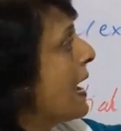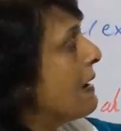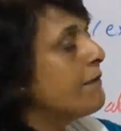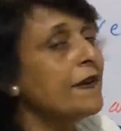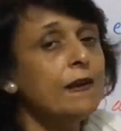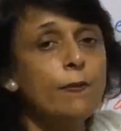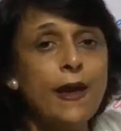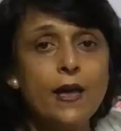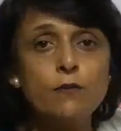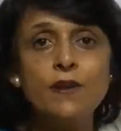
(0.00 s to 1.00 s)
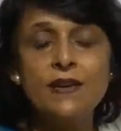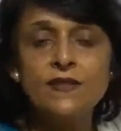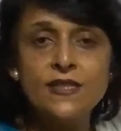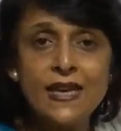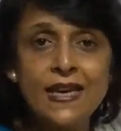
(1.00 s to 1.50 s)
Everywhere we
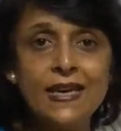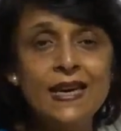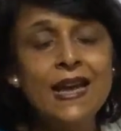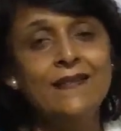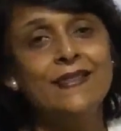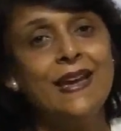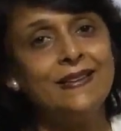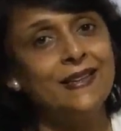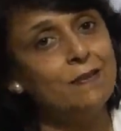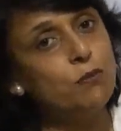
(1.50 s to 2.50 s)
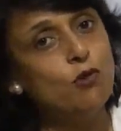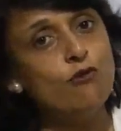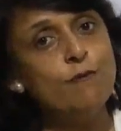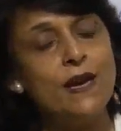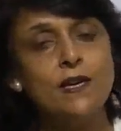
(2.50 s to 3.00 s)
have seen that the
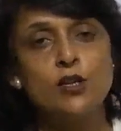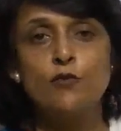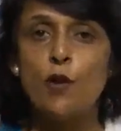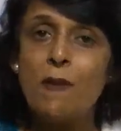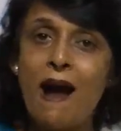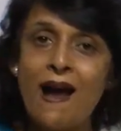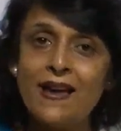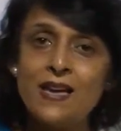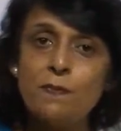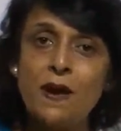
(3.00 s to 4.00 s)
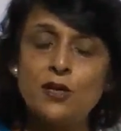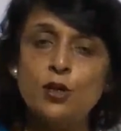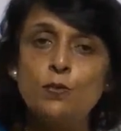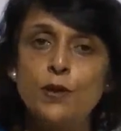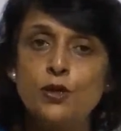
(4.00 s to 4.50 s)
movement is from higher
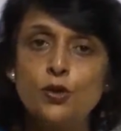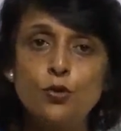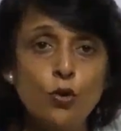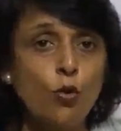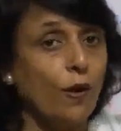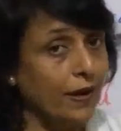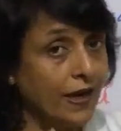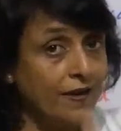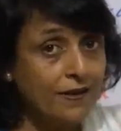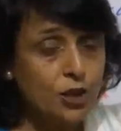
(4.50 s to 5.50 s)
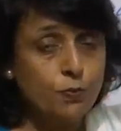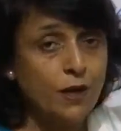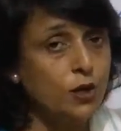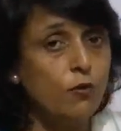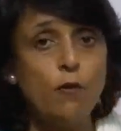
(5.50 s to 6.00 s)
partial pressure to lower,
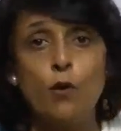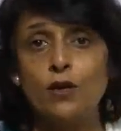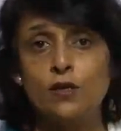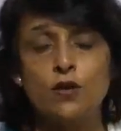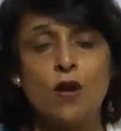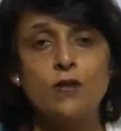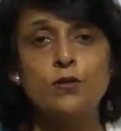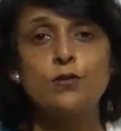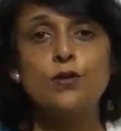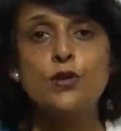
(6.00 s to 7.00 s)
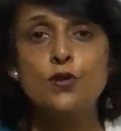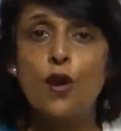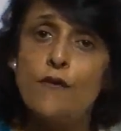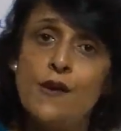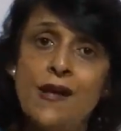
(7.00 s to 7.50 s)
irrespective of what is the
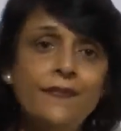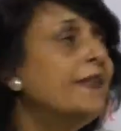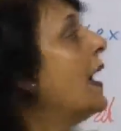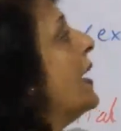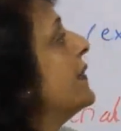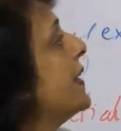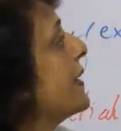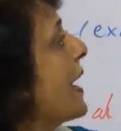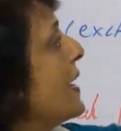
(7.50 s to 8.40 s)
concentration of the other